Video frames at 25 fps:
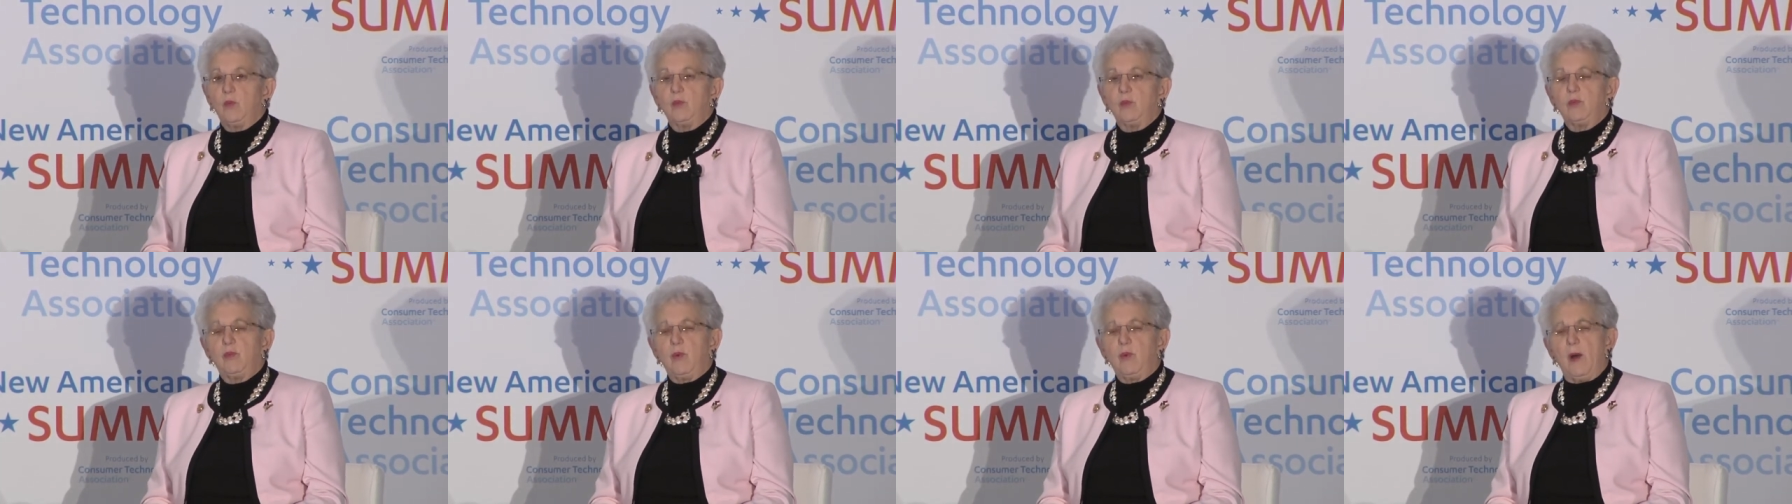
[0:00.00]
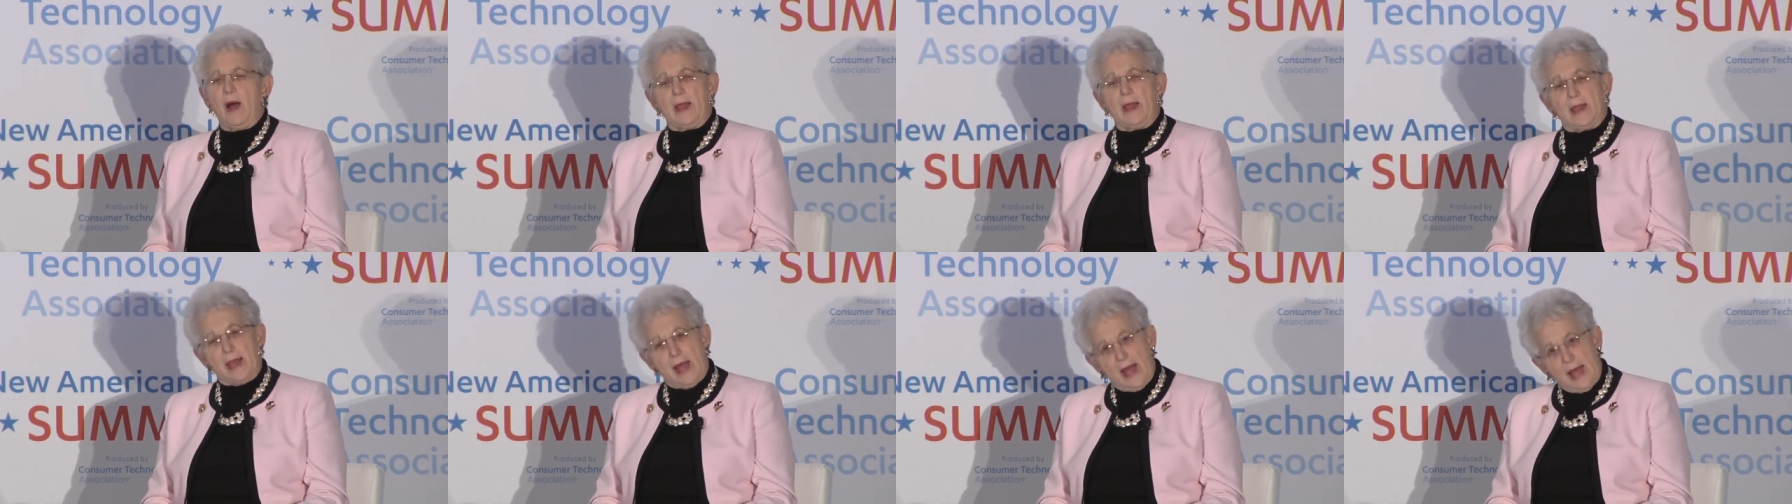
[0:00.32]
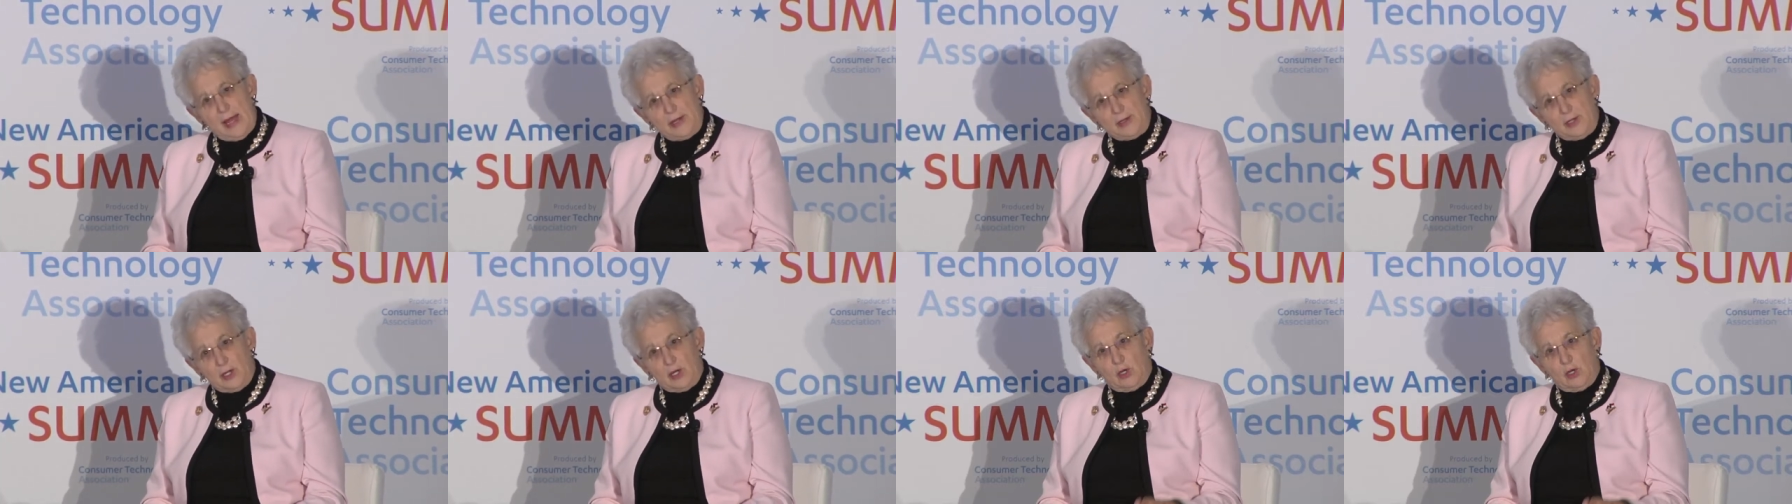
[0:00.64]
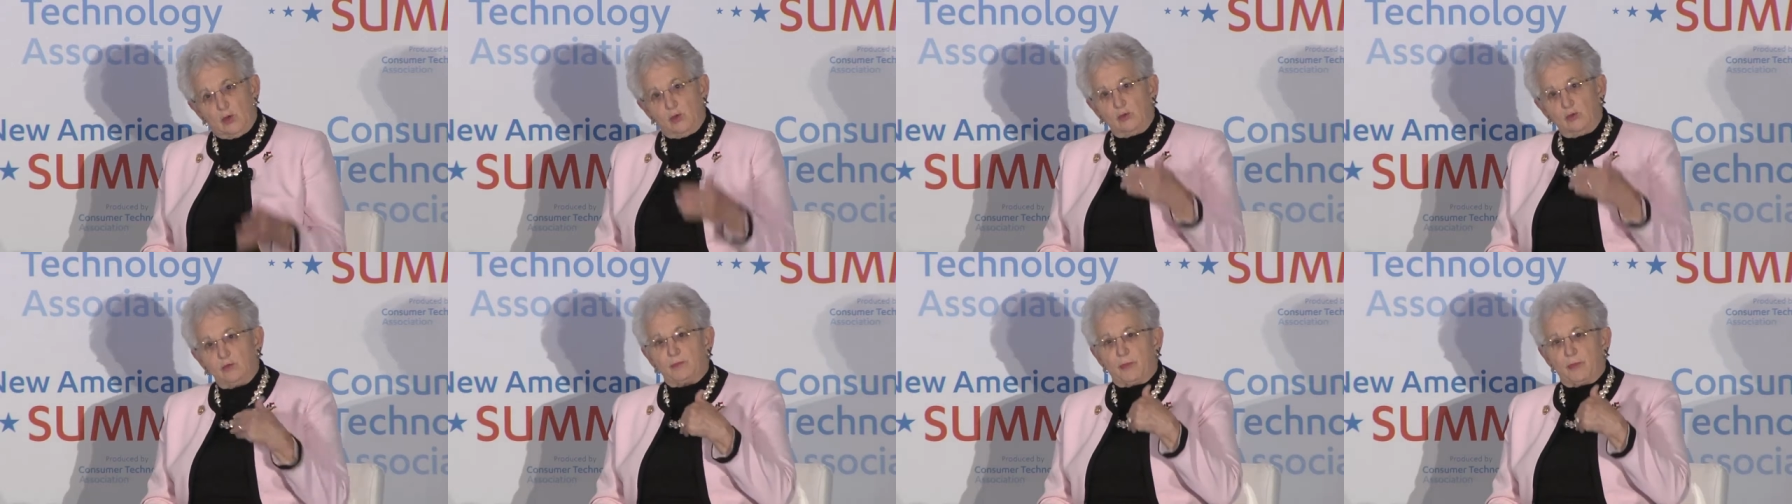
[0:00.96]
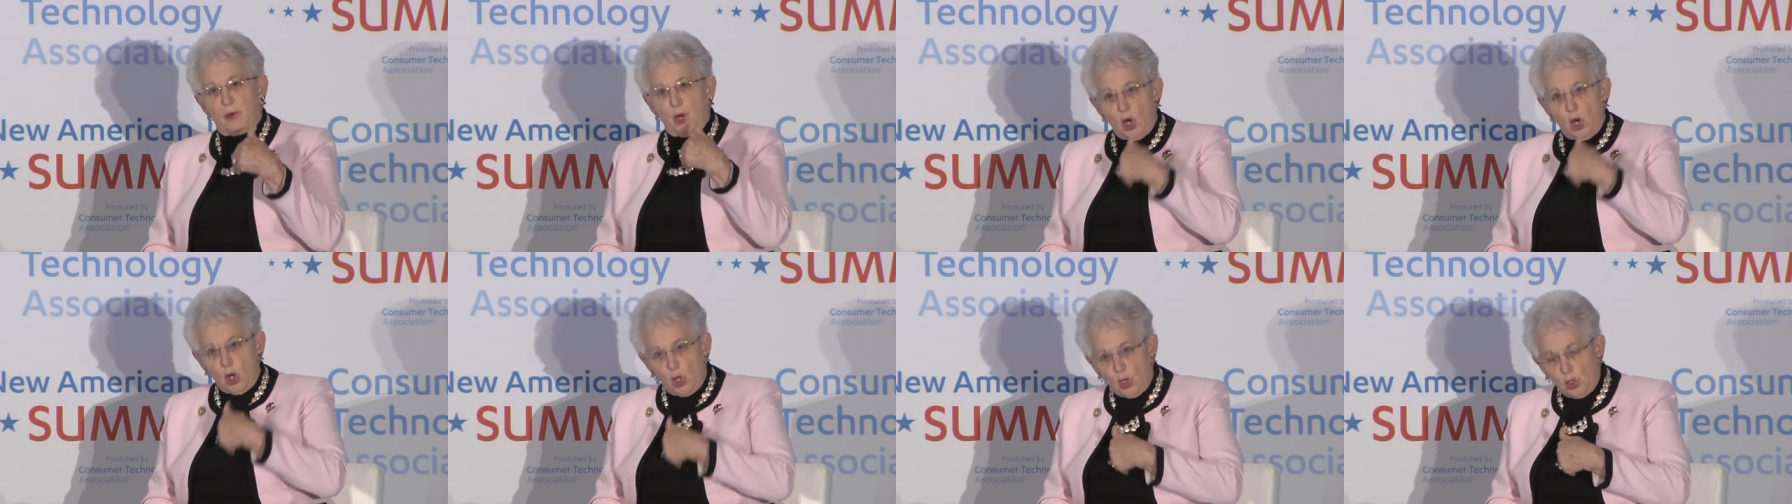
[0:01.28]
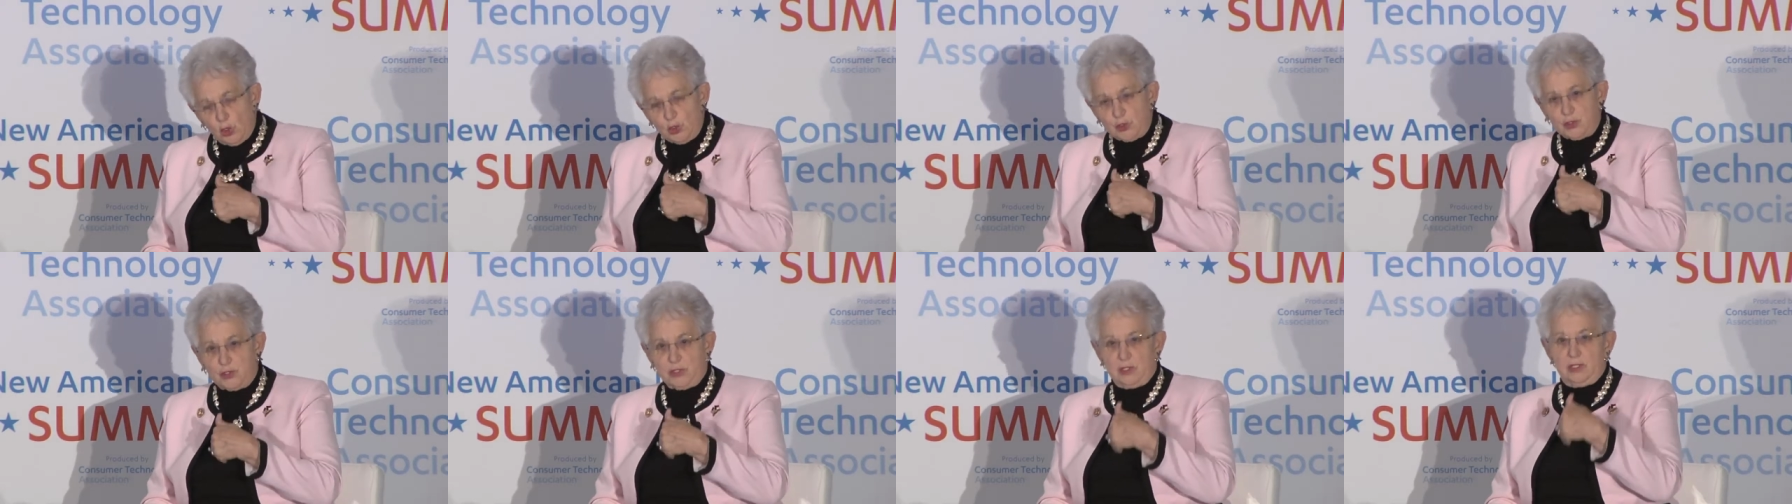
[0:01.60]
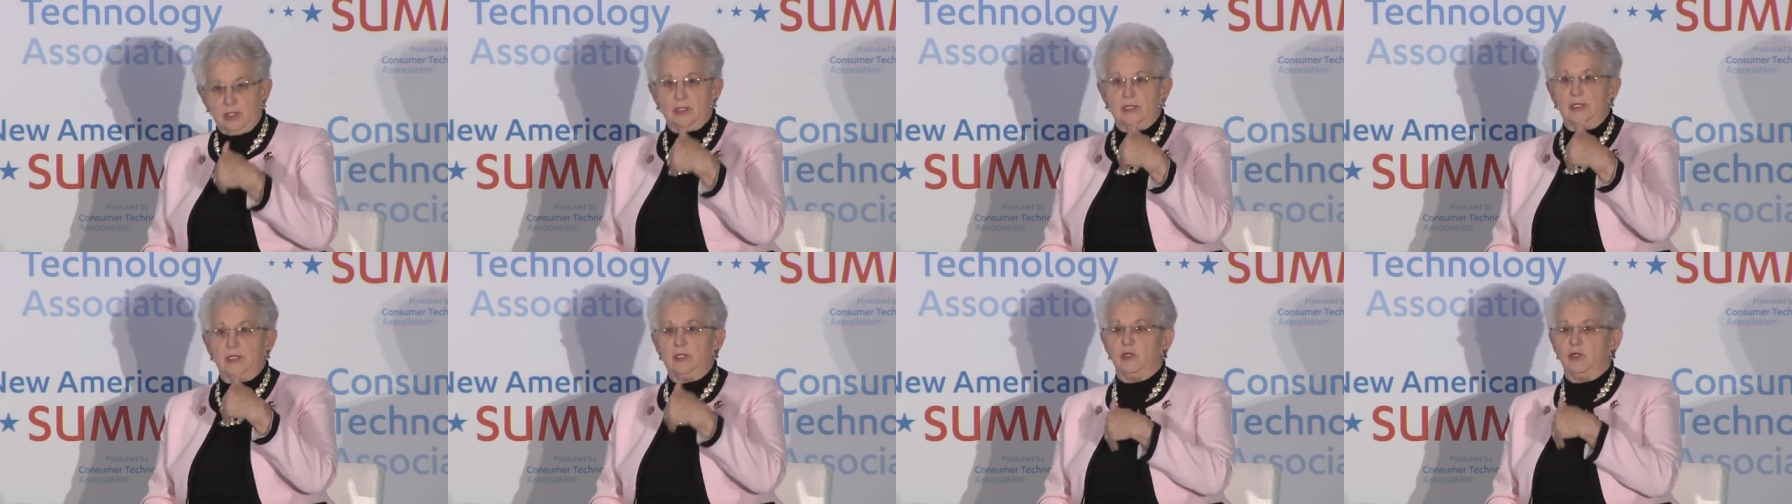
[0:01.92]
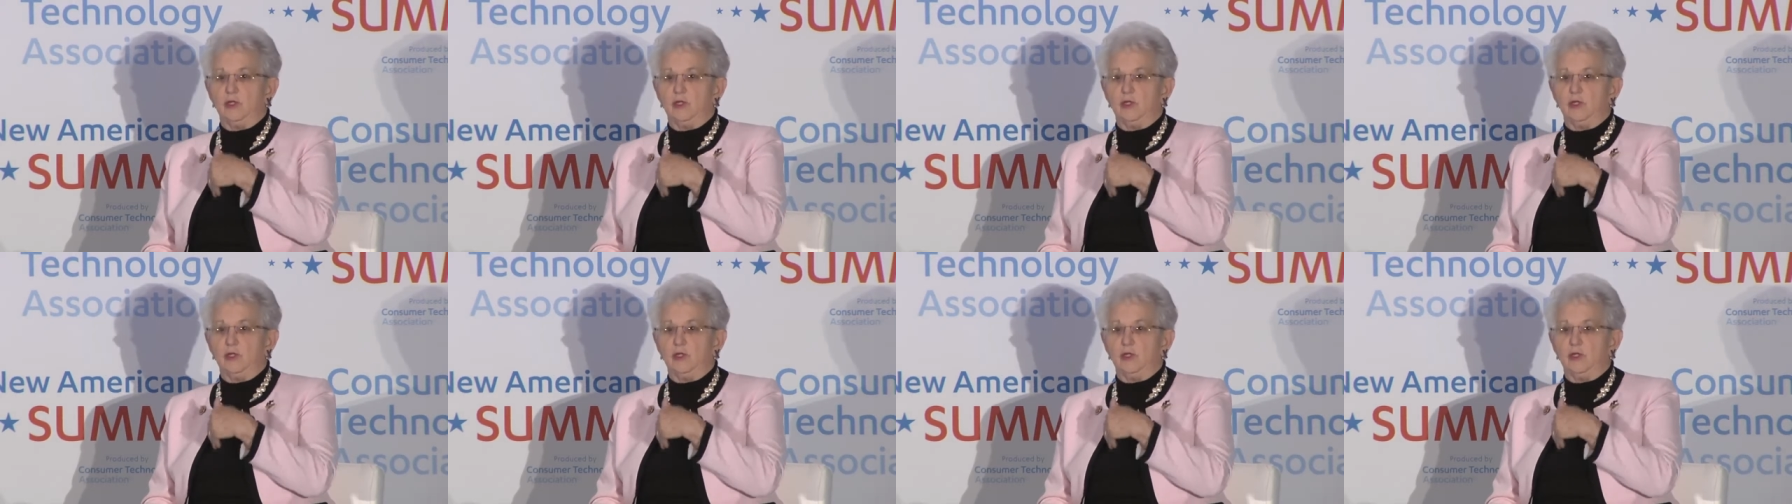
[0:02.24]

While I don't personally